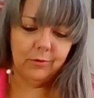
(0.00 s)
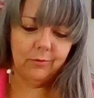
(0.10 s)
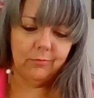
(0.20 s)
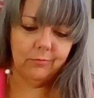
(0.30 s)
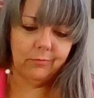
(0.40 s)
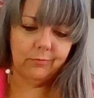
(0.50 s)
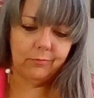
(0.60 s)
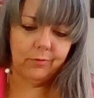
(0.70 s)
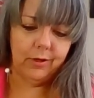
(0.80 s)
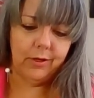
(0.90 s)
use it
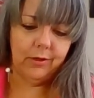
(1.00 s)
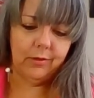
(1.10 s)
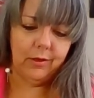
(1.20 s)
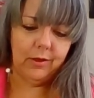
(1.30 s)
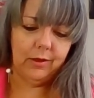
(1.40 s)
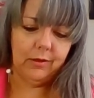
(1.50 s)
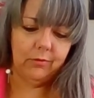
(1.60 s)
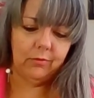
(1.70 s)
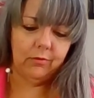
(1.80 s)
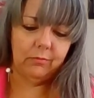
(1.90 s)
for anything
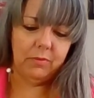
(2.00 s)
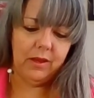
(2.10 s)
and just